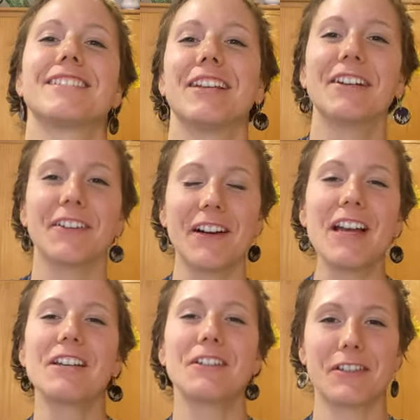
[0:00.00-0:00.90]
So
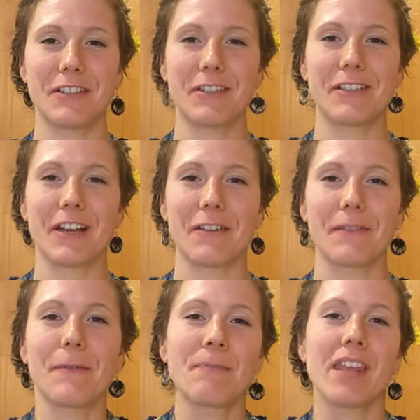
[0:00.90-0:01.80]
nourish yourself.
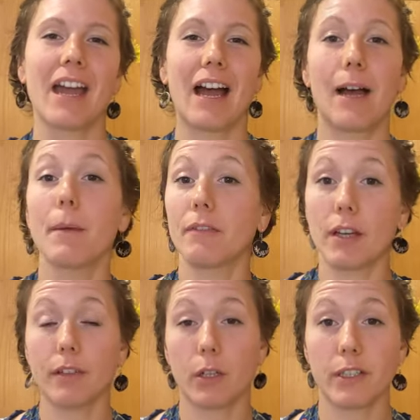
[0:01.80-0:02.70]
Um, if
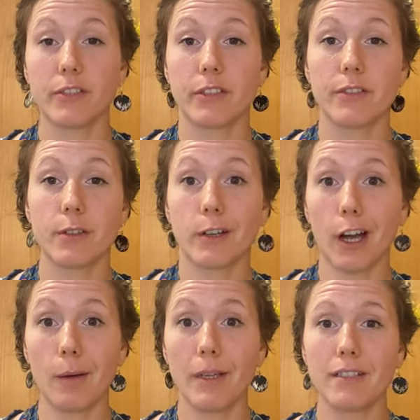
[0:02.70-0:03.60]
you have any questions or
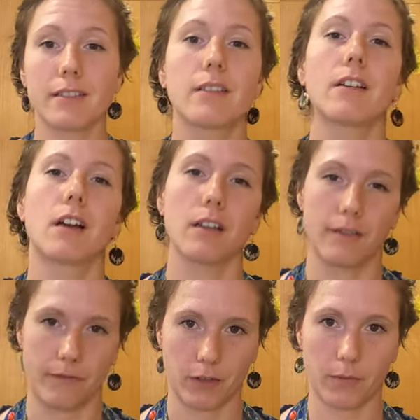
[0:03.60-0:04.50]
comments,
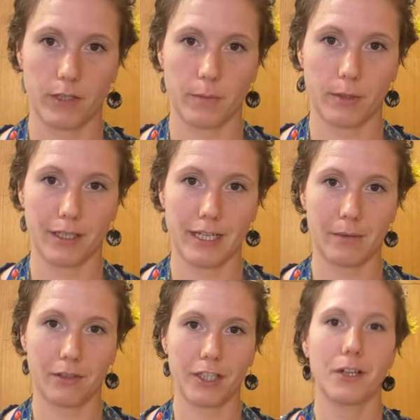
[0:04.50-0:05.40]
feel free to put it
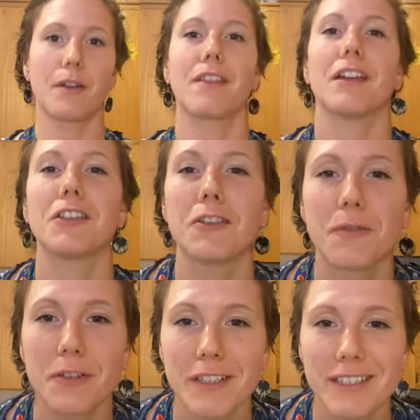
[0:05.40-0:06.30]
down below. Thank you
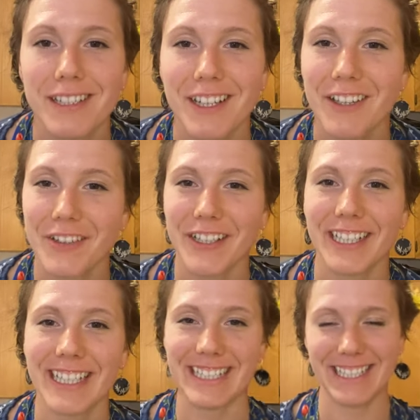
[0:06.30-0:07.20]
for listening to The
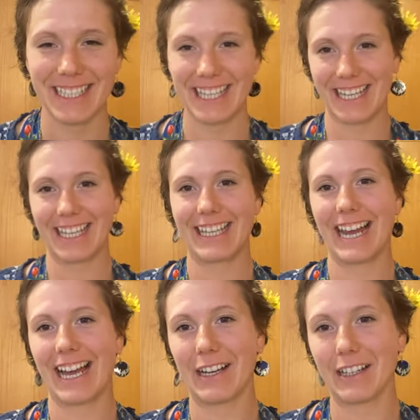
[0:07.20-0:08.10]
Crook'd Kitchen and
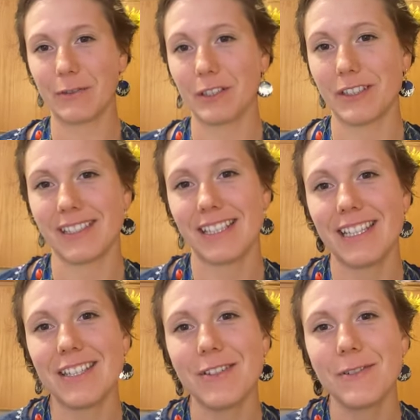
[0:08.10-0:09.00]
I will see
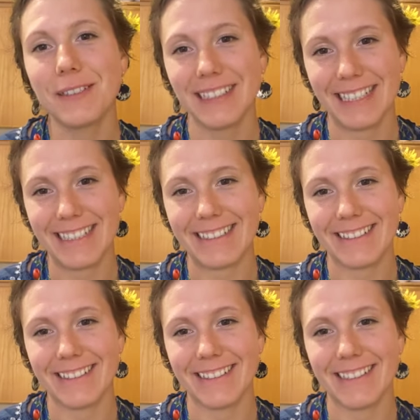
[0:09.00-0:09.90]
you
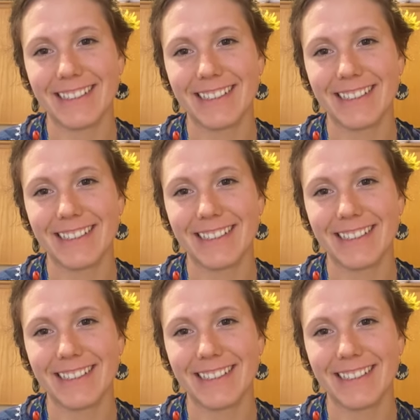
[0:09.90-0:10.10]
later.